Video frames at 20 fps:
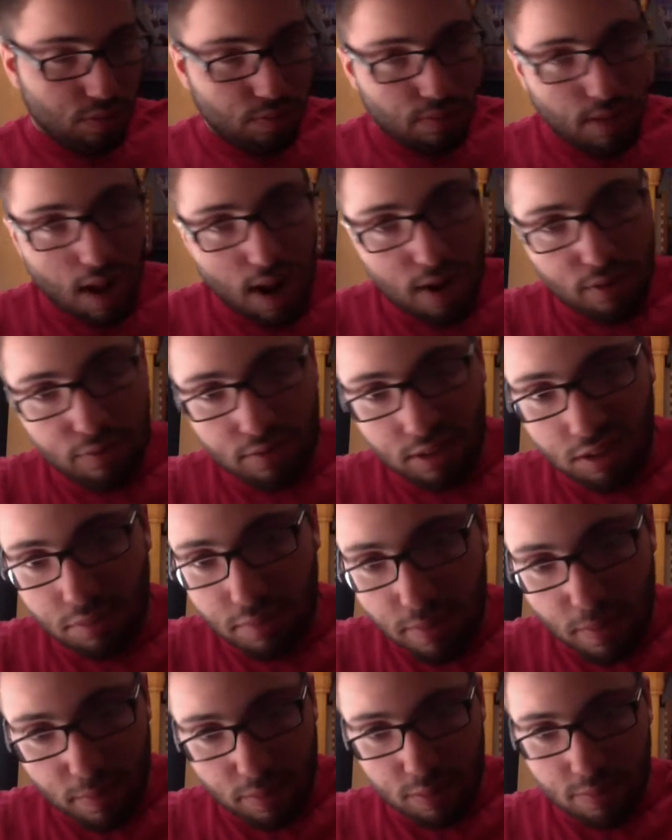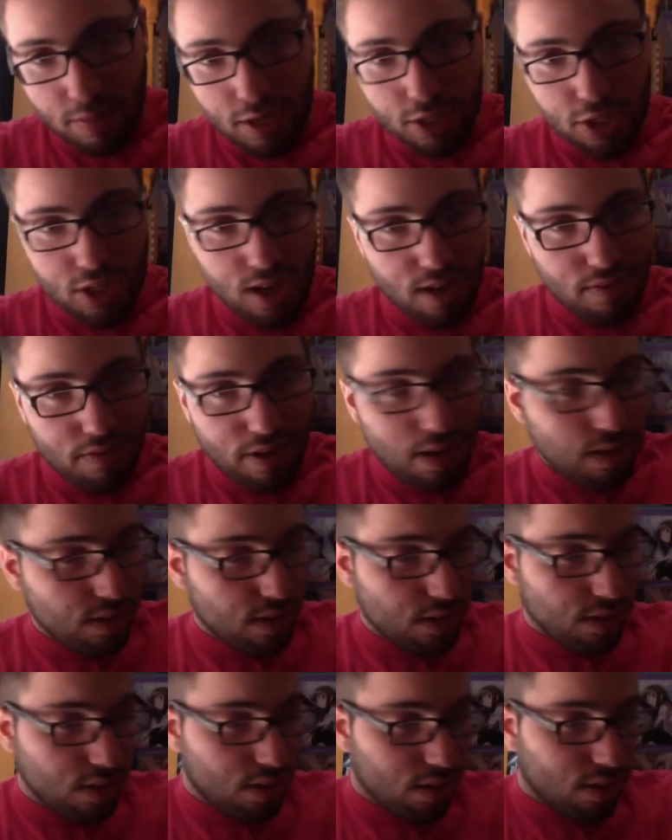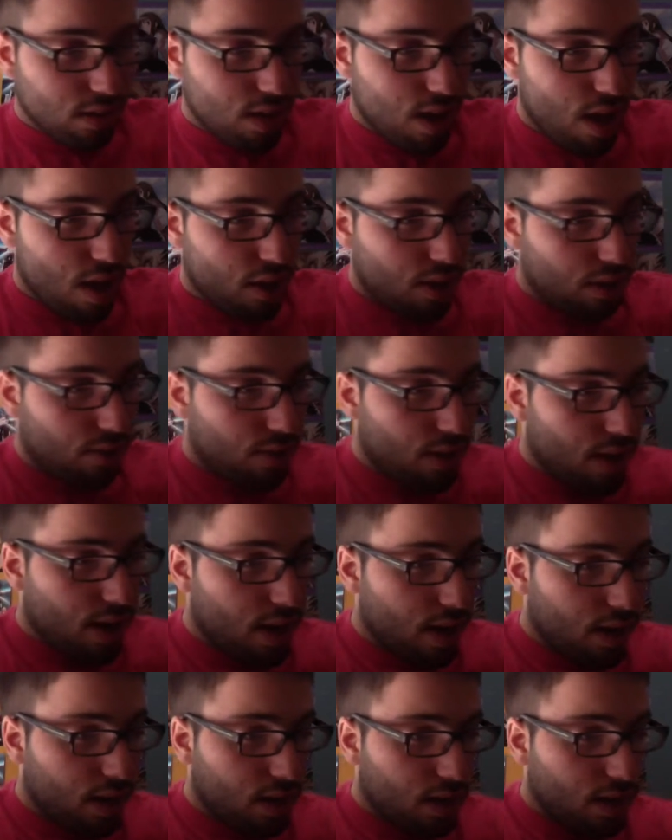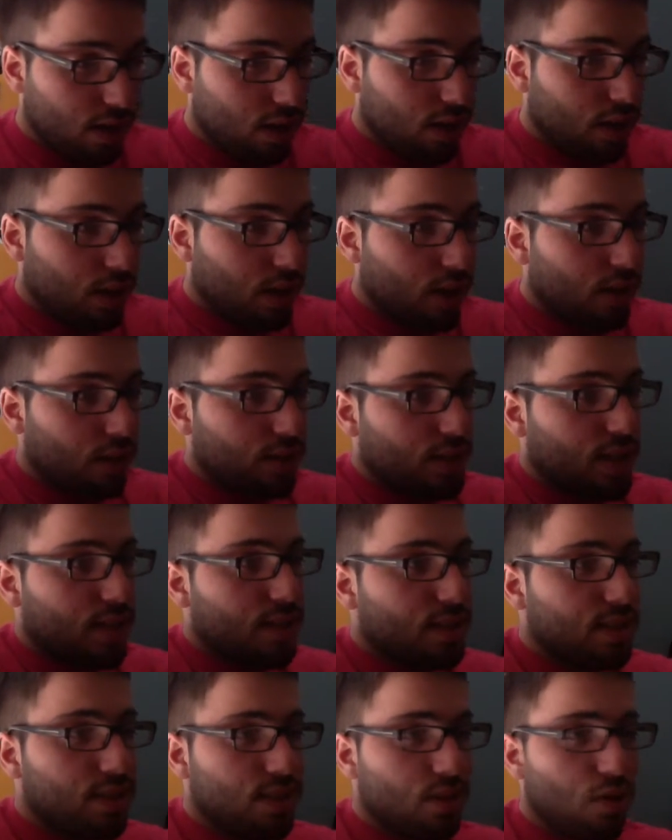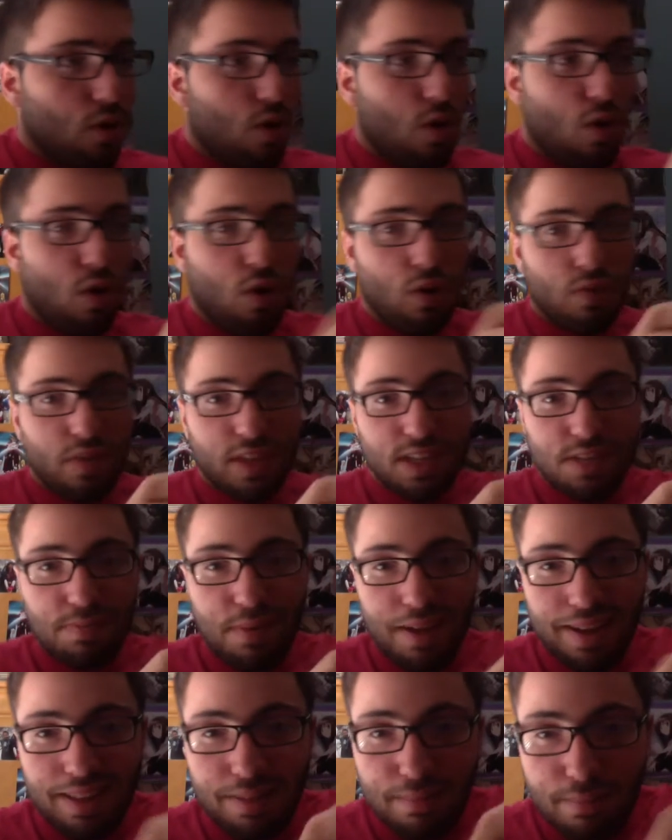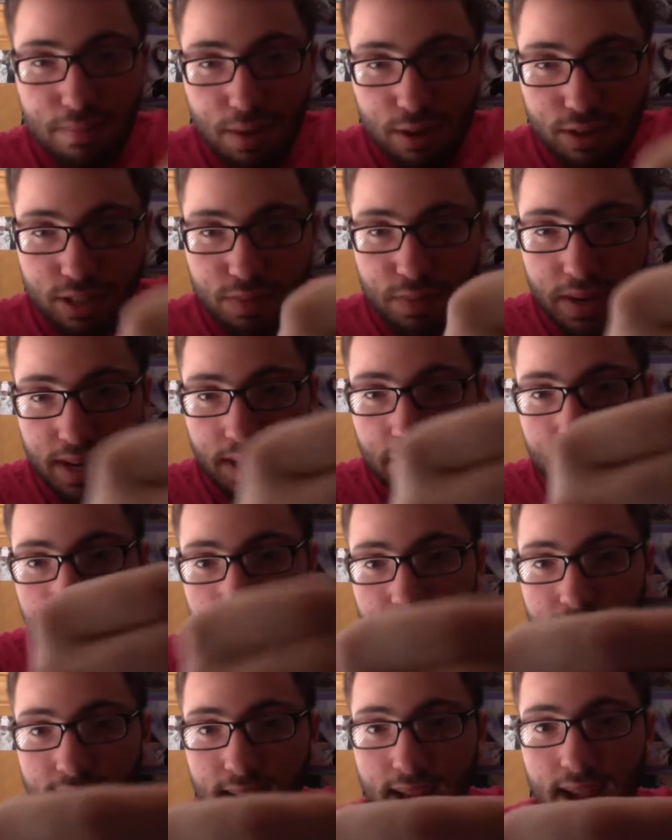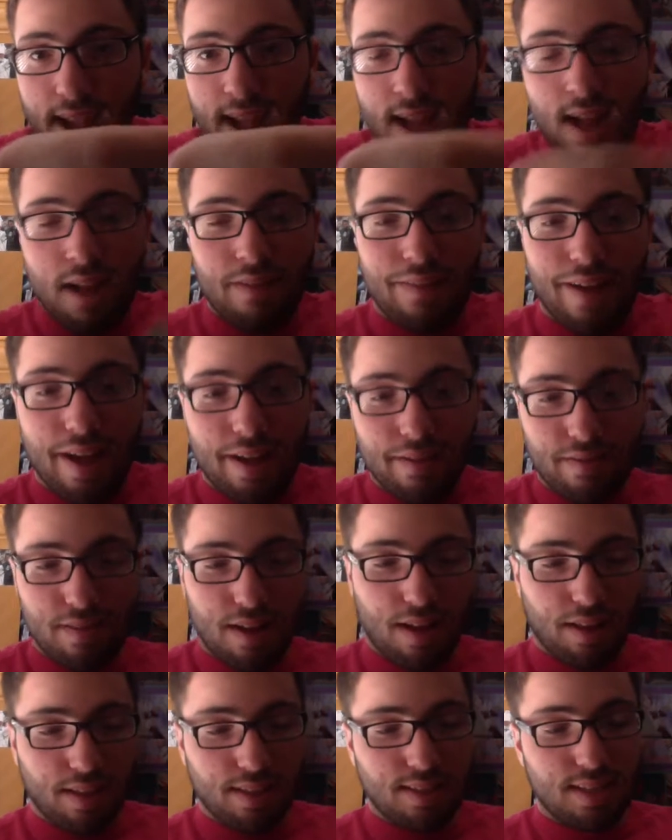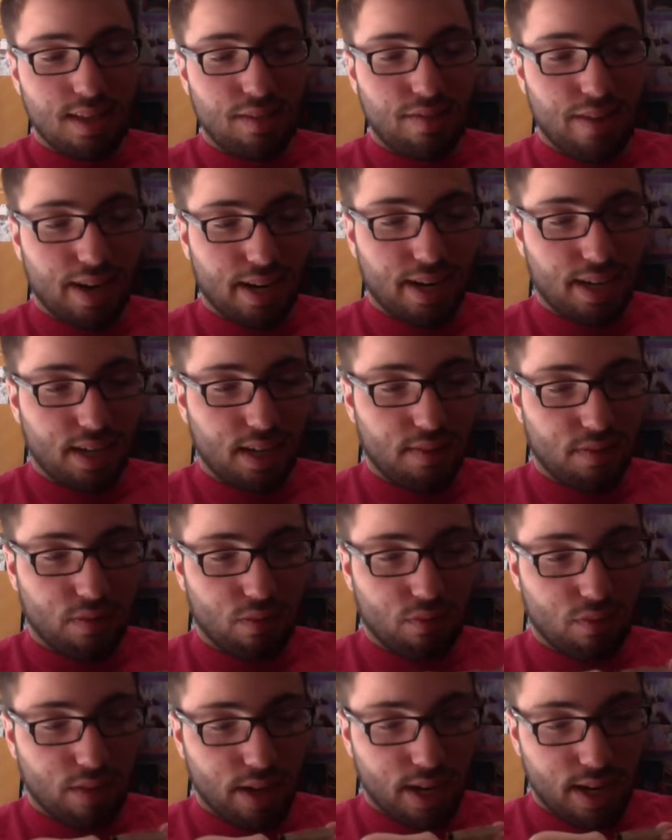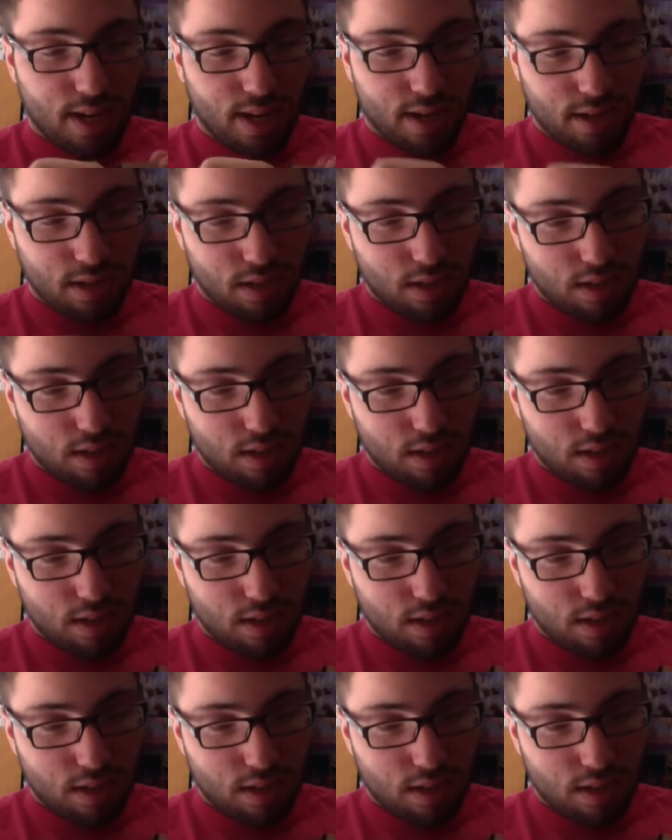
I don't really remember much of it. I don't know why. This is probably the most beat-up ticket I have. I'll see if I can even read it.